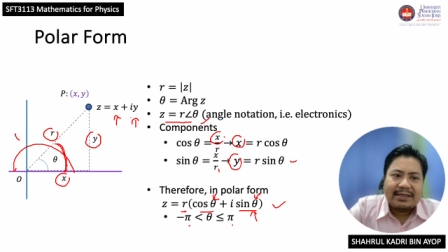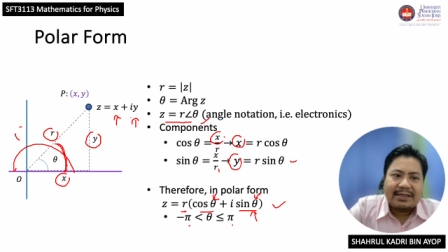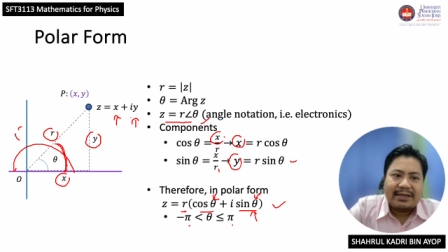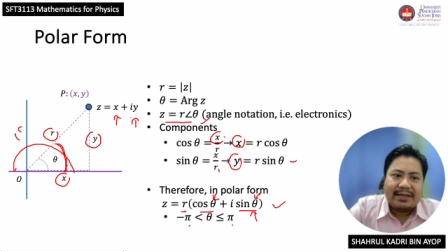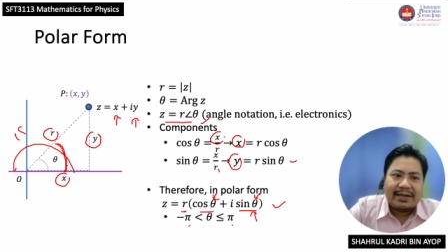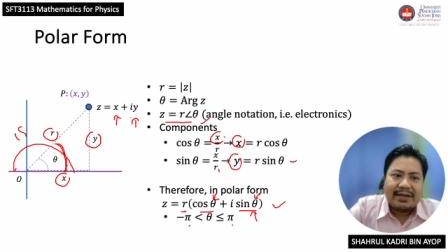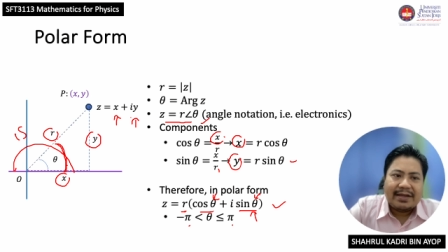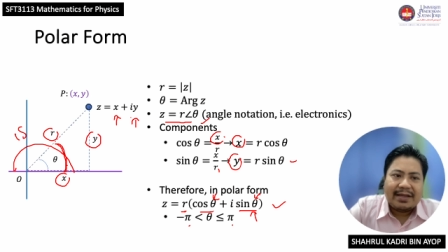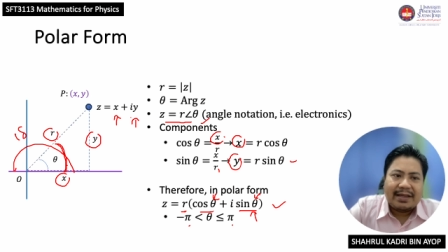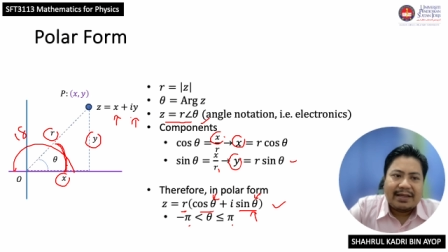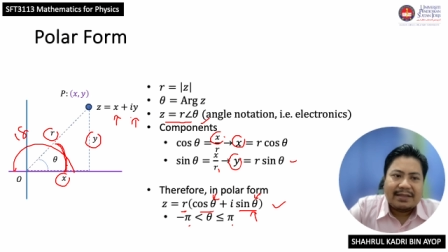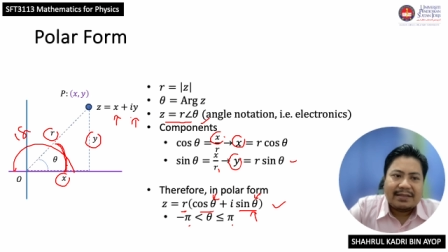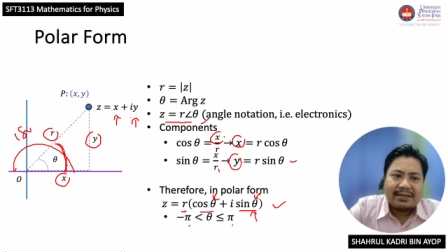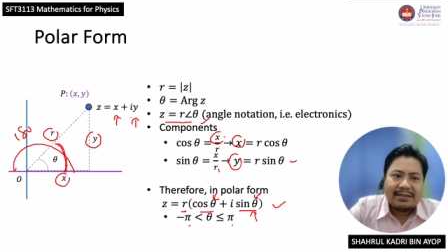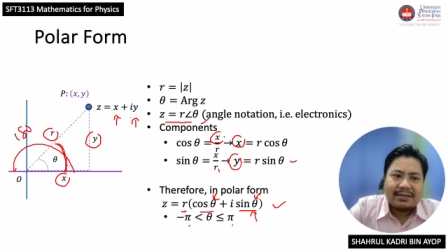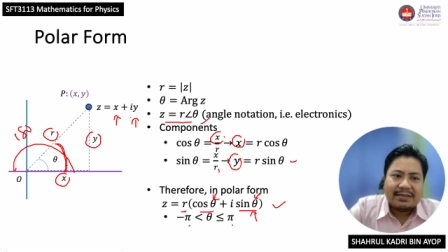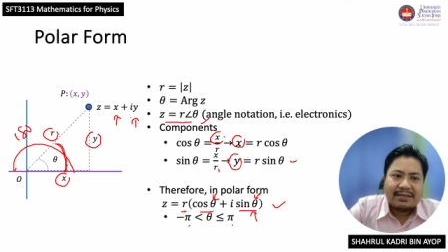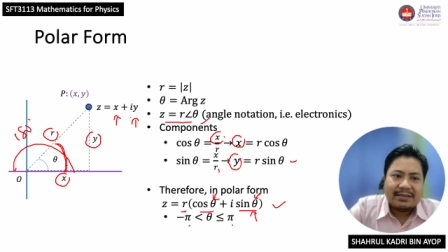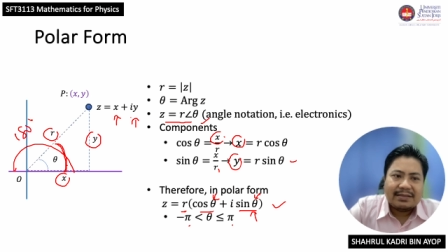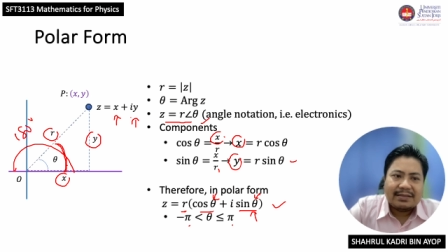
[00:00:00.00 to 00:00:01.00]

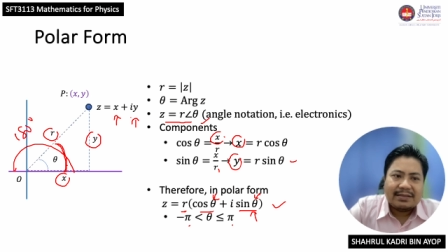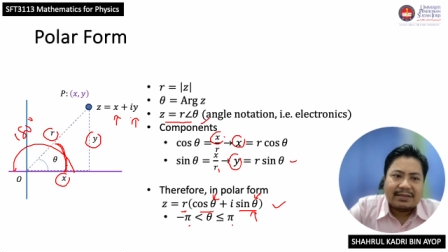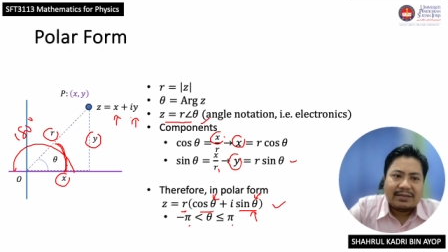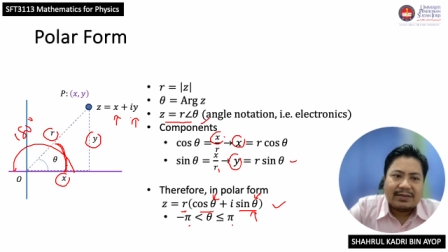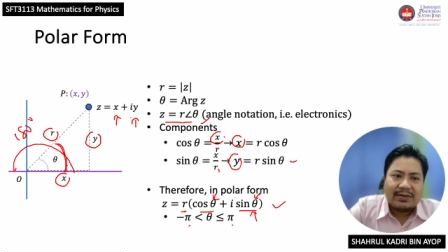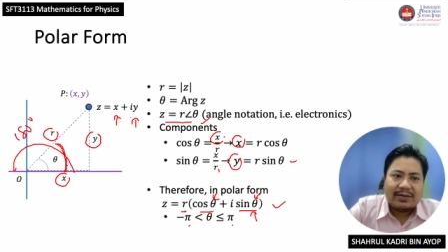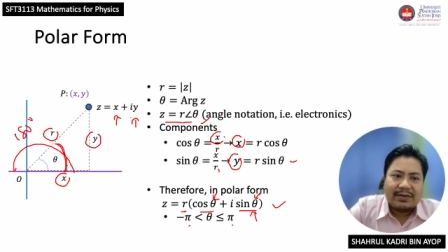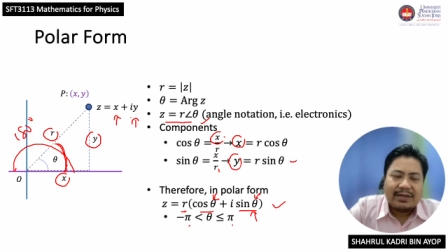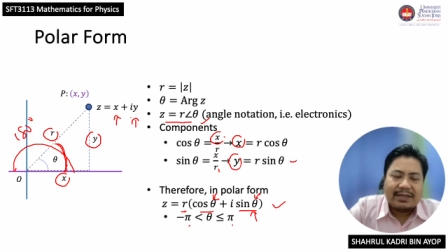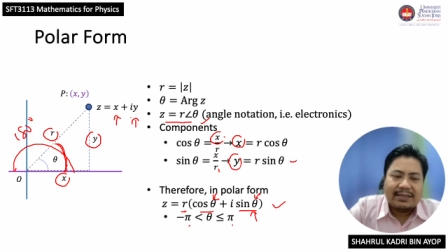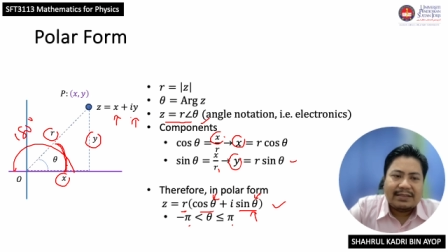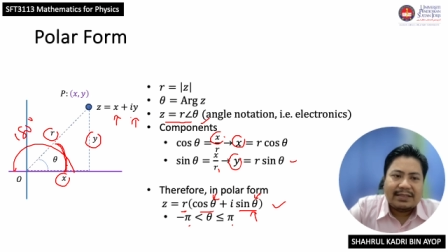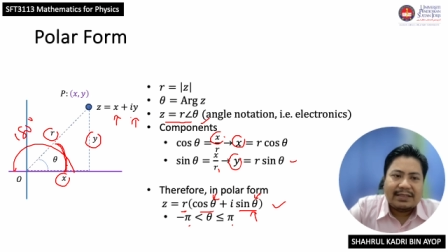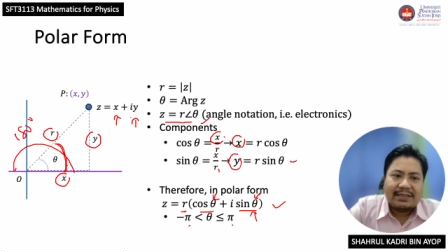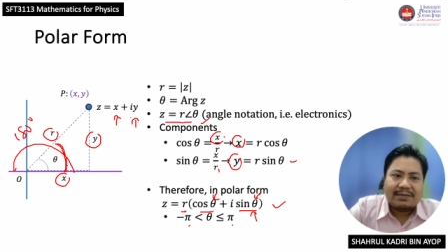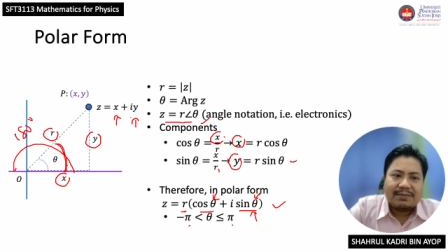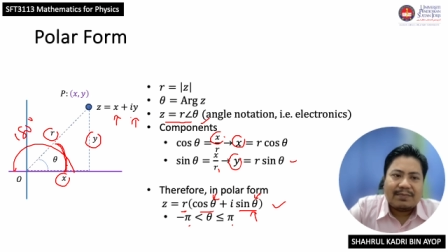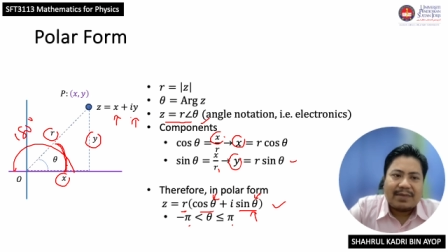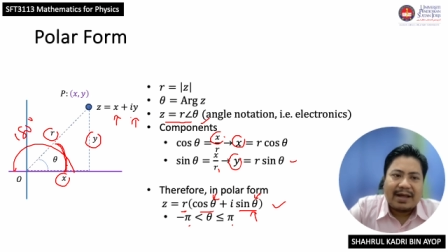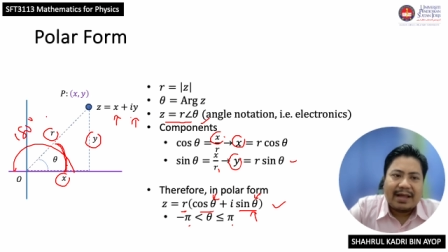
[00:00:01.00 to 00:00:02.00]
degrees. So this
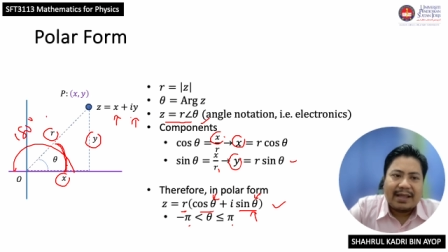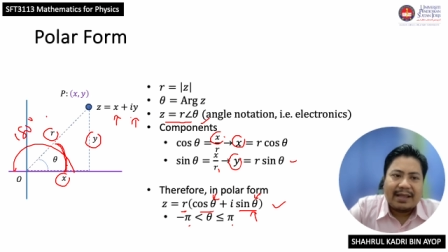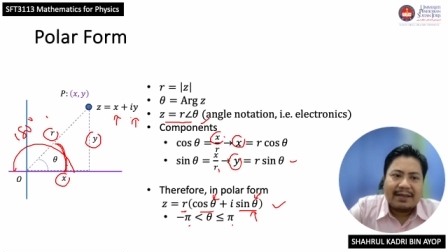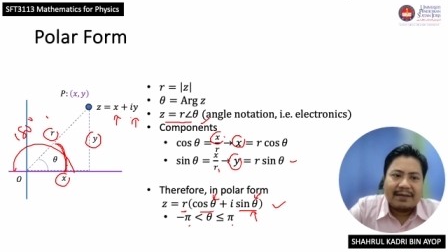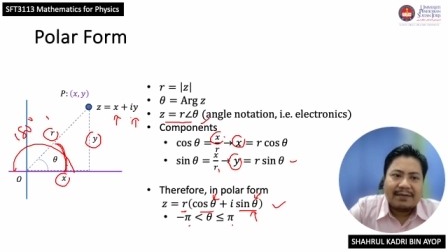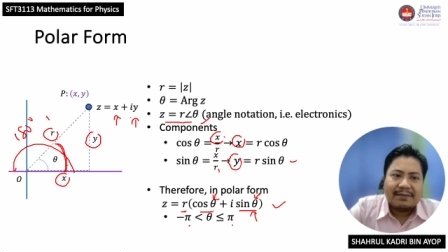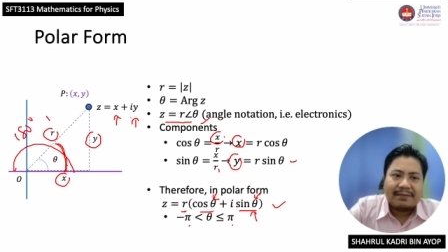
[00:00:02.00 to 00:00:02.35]
is pi.